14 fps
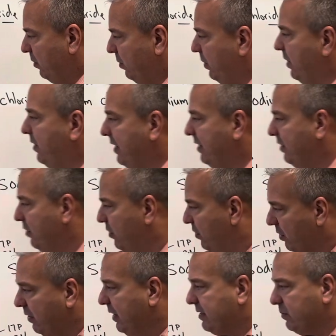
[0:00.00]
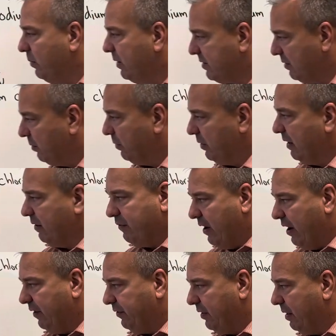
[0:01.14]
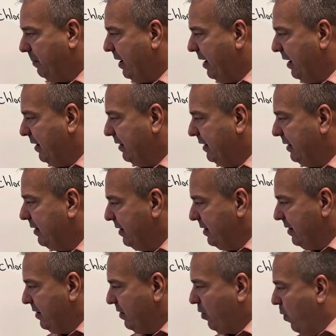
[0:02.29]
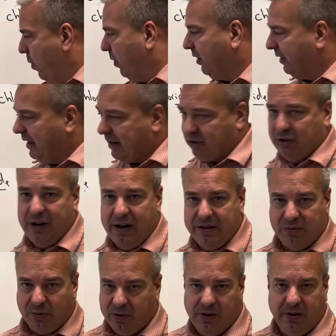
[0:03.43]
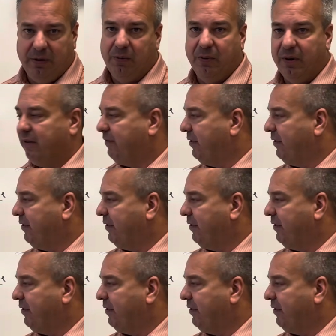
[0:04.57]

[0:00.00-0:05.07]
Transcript: really, the nucleus wasn't really involved in the bonding. core electrons really weren't